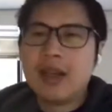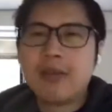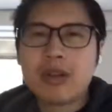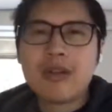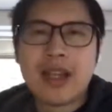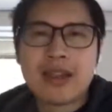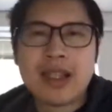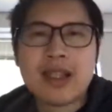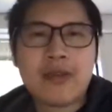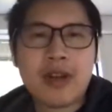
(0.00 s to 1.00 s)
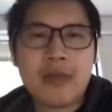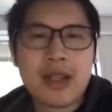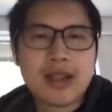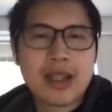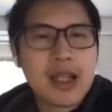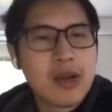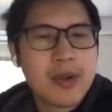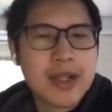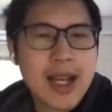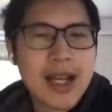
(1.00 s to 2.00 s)
most of the existing frameworks
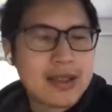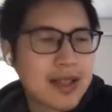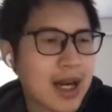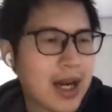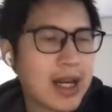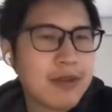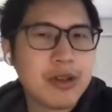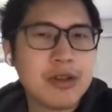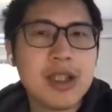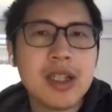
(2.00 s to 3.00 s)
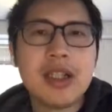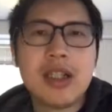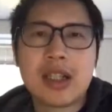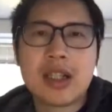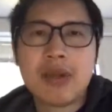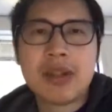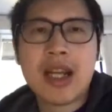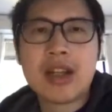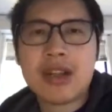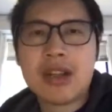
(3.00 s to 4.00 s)
represent the high-level
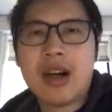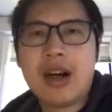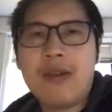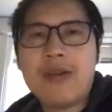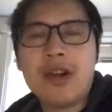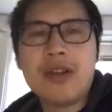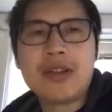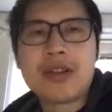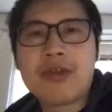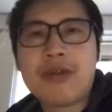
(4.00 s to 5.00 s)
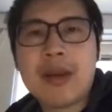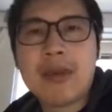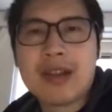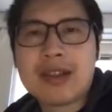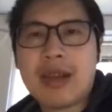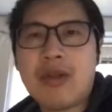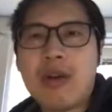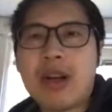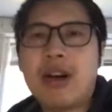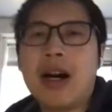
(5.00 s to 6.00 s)
computation of those frameworks in
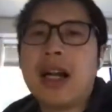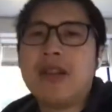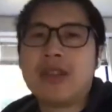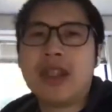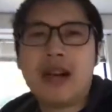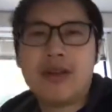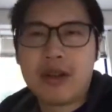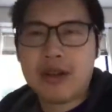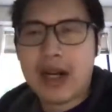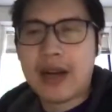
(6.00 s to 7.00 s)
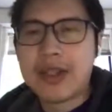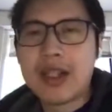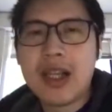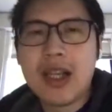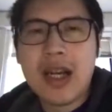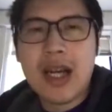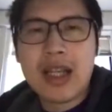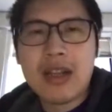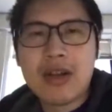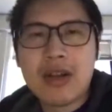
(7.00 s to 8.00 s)
what we call high-level data flow graphs.
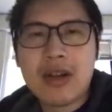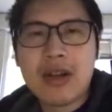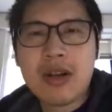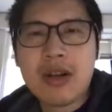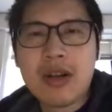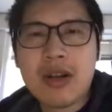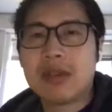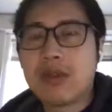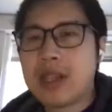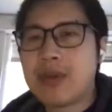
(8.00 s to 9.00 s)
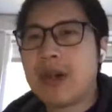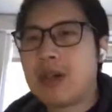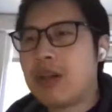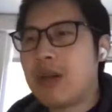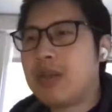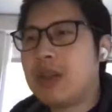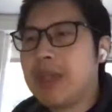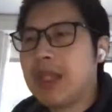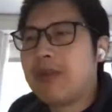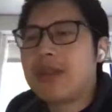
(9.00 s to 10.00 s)
And each of the color nodes correspond to a
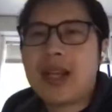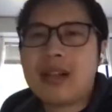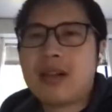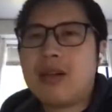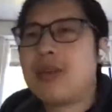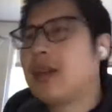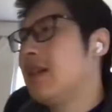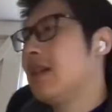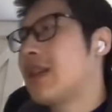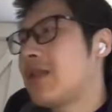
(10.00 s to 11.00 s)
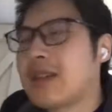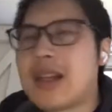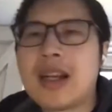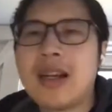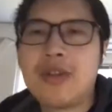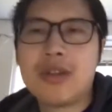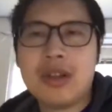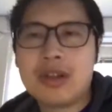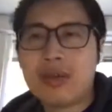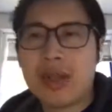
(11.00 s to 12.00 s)
primitive tensor operator, such as like
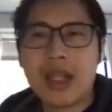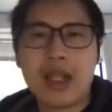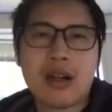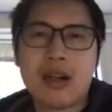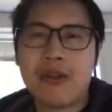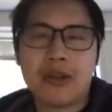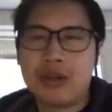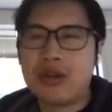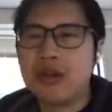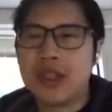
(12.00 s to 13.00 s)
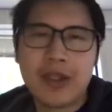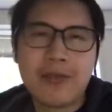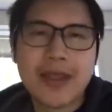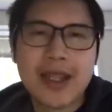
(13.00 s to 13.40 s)
convolution 3D or convolution 2D.